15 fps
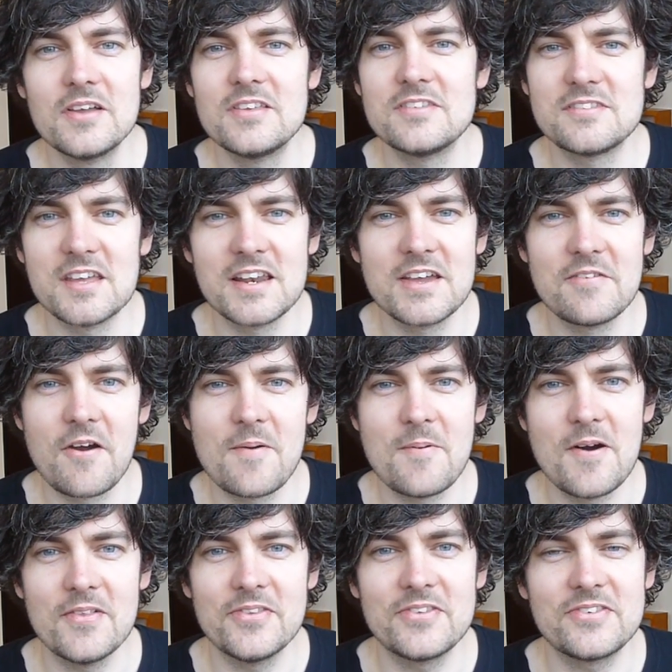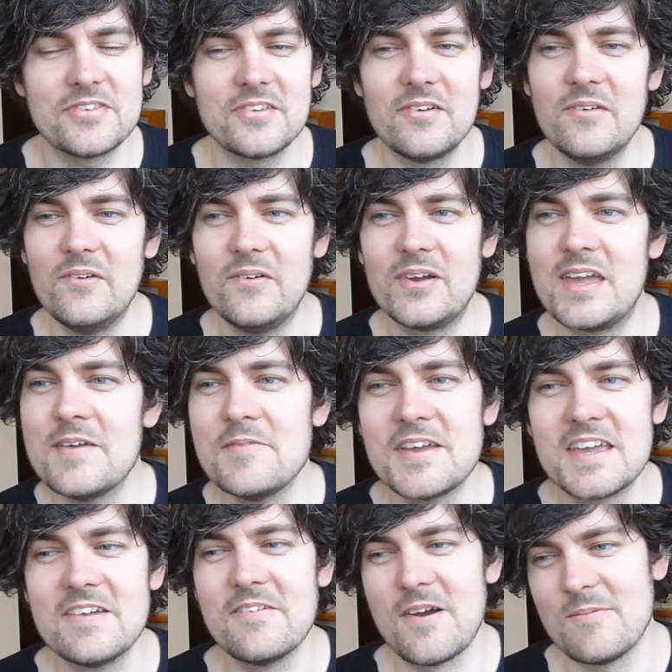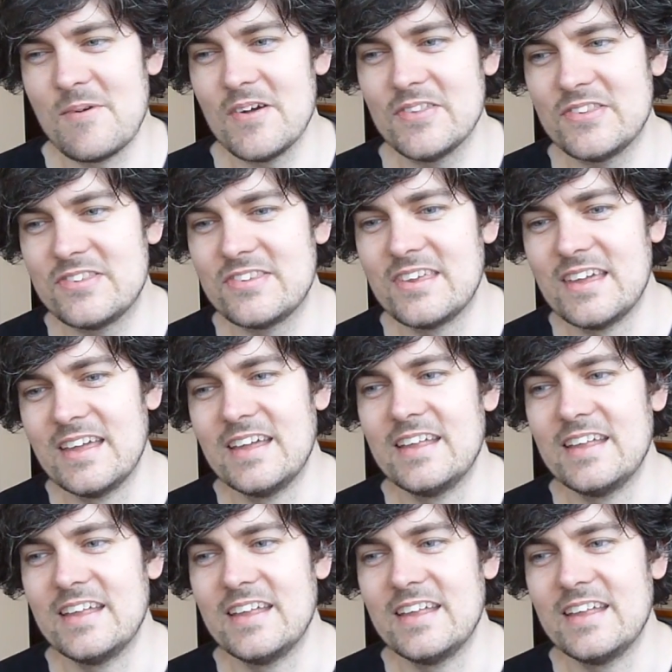silly robots or gimmicky robots,